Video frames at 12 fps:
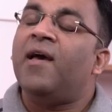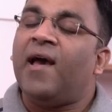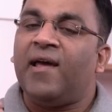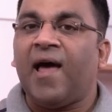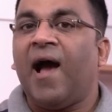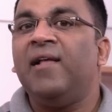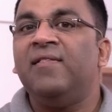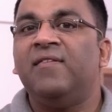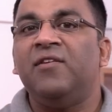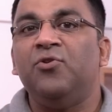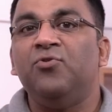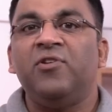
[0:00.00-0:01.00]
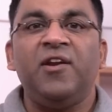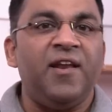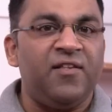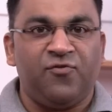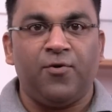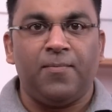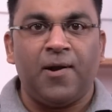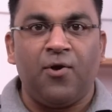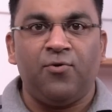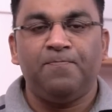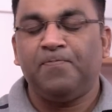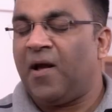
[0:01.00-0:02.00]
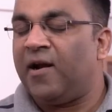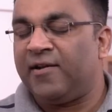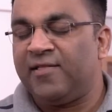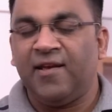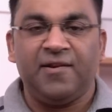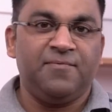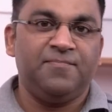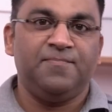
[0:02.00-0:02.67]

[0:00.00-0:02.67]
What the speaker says: and I'll see you 3 days from now. Until then.